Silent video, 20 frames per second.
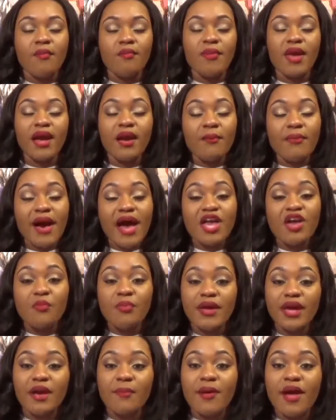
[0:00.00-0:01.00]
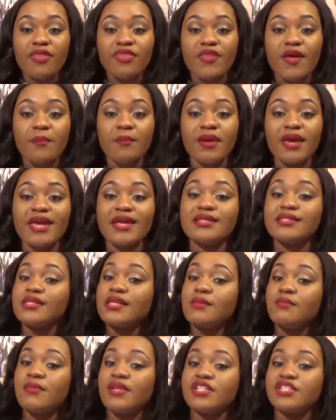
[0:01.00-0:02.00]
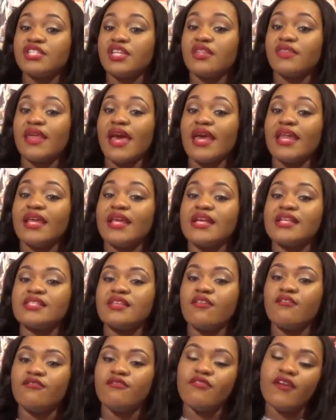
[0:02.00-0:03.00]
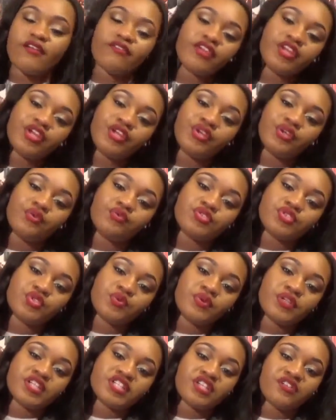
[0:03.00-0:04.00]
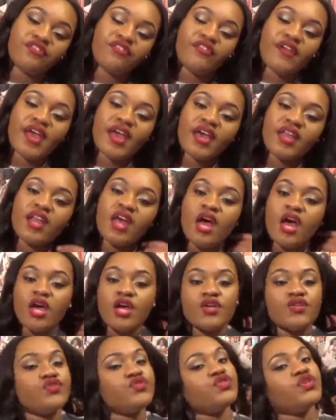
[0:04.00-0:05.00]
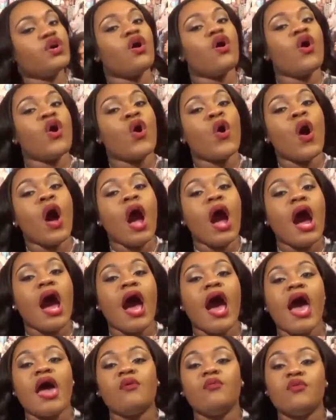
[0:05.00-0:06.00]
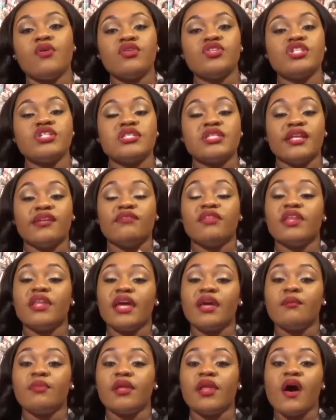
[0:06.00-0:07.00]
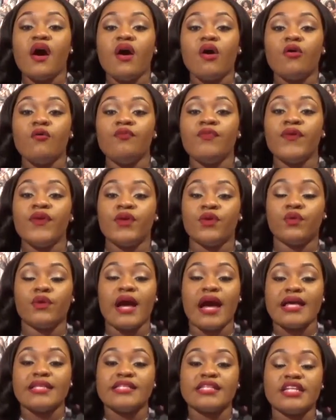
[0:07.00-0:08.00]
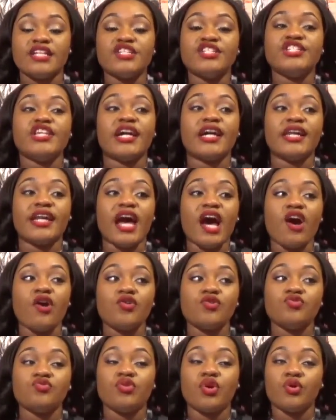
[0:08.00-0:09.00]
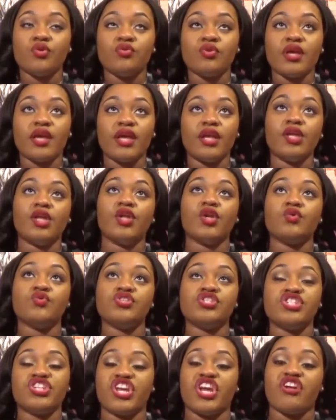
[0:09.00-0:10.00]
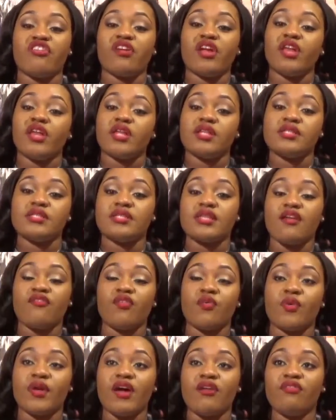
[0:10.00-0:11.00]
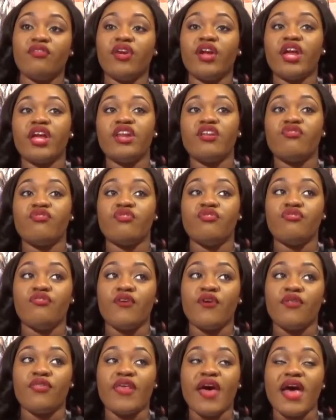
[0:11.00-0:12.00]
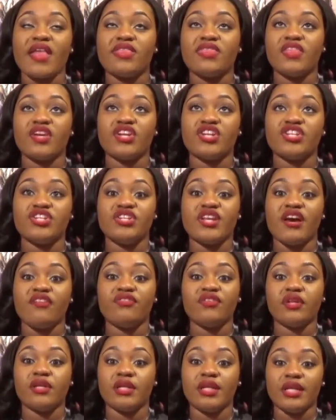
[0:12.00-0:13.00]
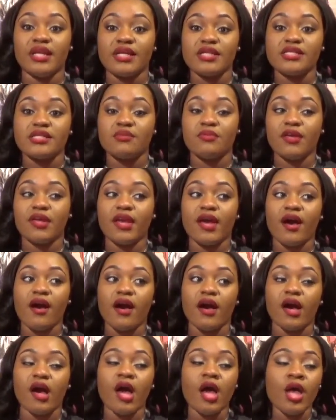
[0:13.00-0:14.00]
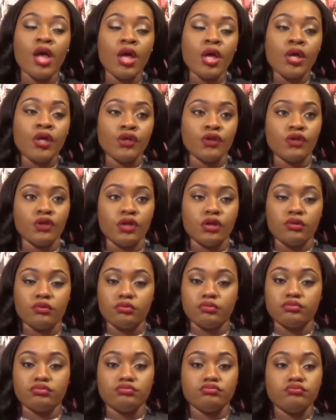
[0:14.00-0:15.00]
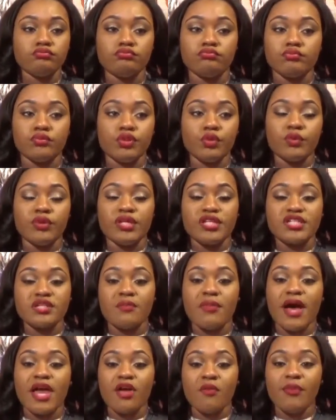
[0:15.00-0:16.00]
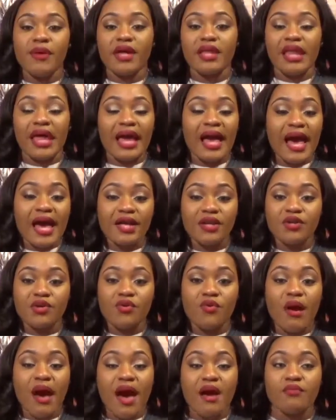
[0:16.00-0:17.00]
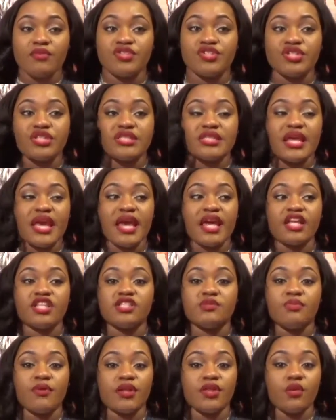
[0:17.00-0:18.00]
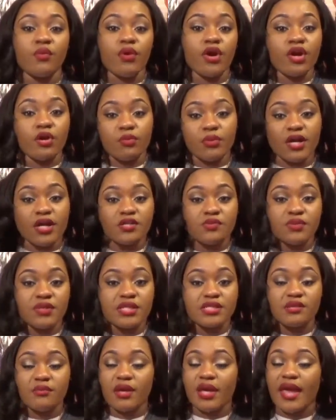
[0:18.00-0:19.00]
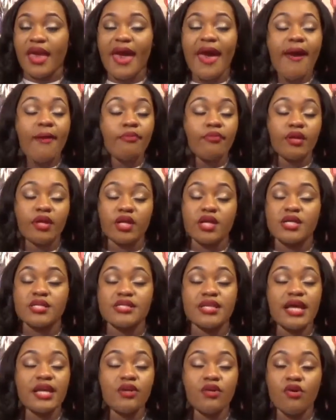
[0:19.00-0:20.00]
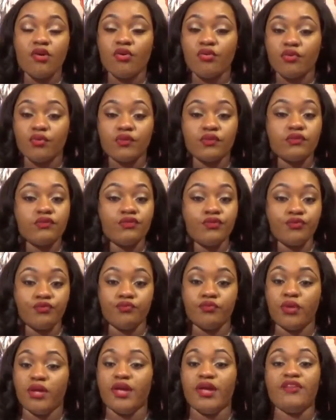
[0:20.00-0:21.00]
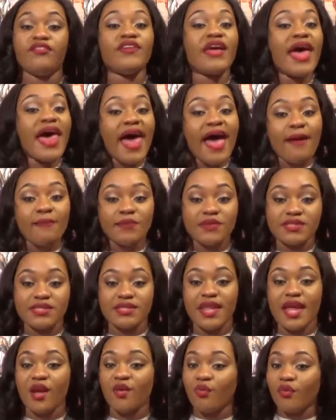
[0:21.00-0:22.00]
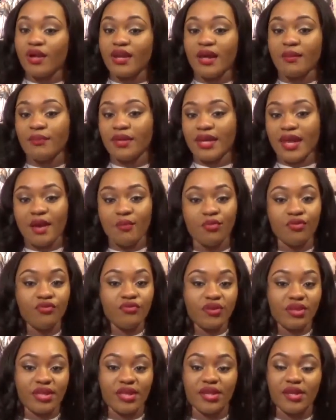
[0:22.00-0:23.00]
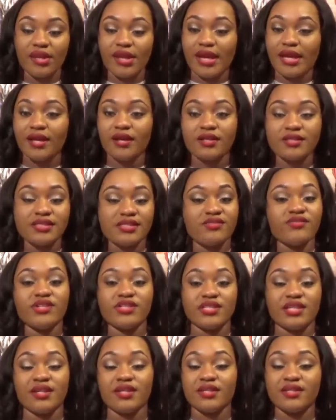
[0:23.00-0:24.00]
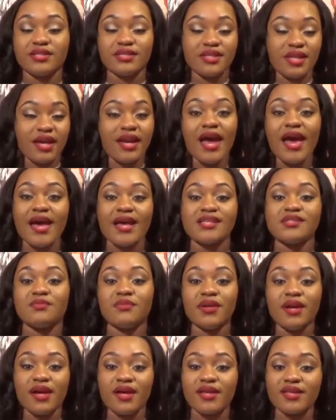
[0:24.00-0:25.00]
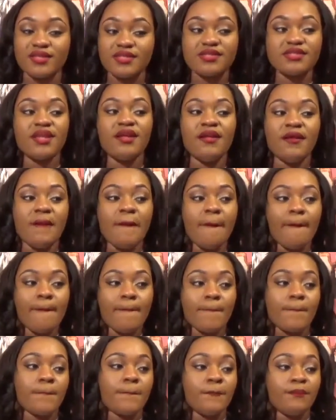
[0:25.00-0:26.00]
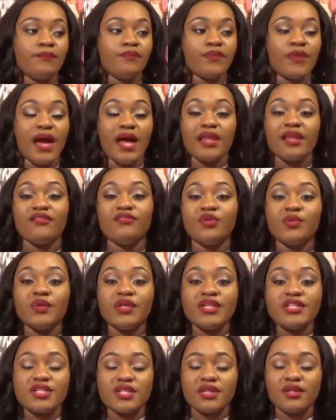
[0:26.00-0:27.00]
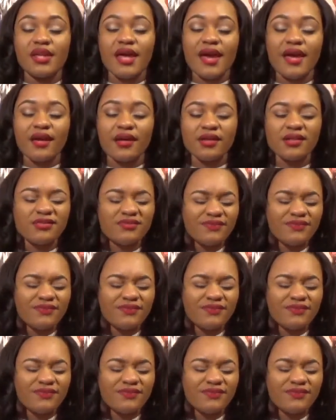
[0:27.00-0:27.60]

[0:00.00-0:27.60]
Make a biopic about them, but he did mention that he is a very huge New Edition fan. So I will just leave the link below. You guys can check it out. You can share it and stuff or whatever. And if you feel that there definitely needs to be a New Edition biopic like I do, I would just say spread the word, because we need to make it happen. Because I know if it happens day one, I'm in that movie theater, like seriously, dead ass, because I love New Edition. Like,